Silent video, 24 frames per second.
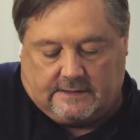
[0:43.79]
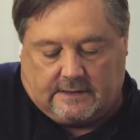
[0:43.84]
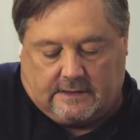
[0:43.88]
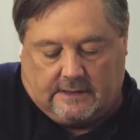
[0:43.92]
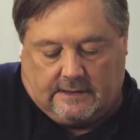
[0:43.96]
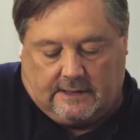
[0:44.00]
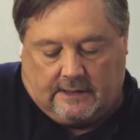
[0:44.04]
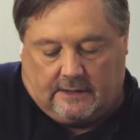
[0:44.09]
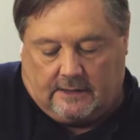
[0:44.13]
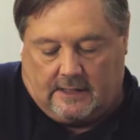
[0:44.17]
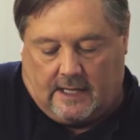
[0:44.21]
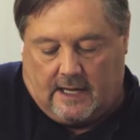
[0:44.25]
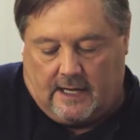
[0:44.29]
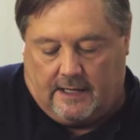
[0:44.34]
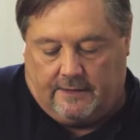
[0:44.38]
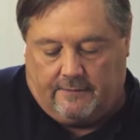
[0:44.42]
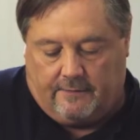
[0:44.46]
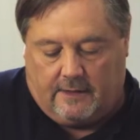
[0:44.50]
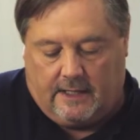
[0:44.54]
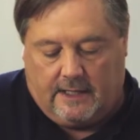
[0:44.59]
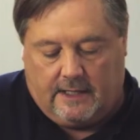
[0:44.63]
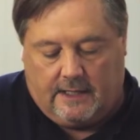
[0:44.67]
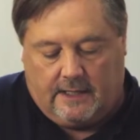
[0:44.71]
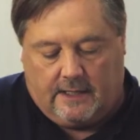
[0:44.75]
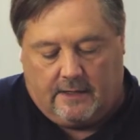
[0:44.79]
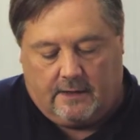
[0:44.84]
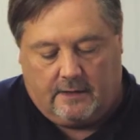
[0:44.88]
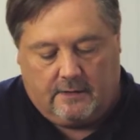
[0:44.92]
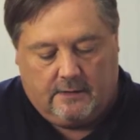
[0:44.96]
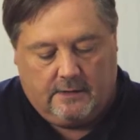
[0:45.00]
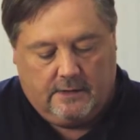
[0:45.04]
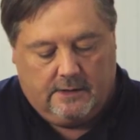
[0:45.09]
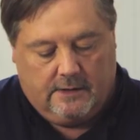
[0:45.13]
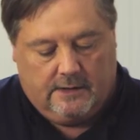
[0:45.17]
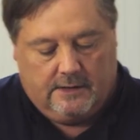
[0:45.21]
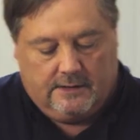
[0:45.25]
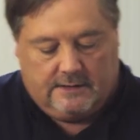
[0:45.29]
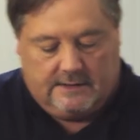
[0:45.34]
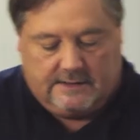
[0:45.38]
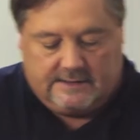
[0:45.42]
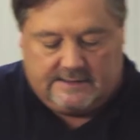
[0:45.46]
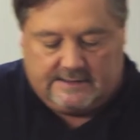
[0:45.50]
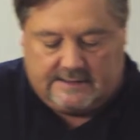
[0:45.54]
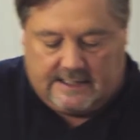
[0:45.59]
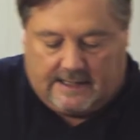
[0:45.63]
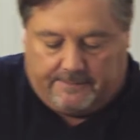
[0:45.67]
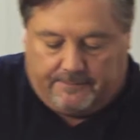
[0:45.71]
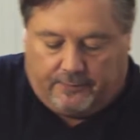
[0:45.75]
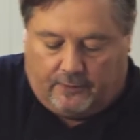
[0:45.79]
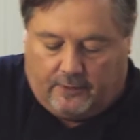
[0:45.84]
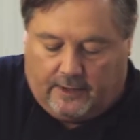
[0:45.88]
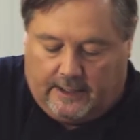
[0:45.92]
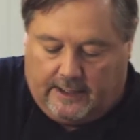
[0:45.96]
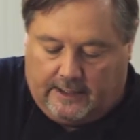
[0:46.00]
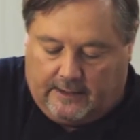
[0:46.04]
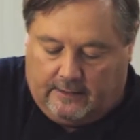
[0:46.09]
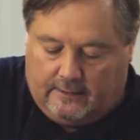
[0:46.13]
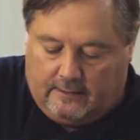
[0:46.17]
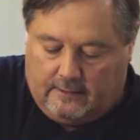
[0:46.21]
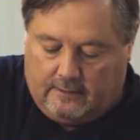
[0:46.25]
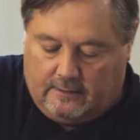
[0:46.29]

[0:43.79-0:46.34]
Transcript: clear line right here to separate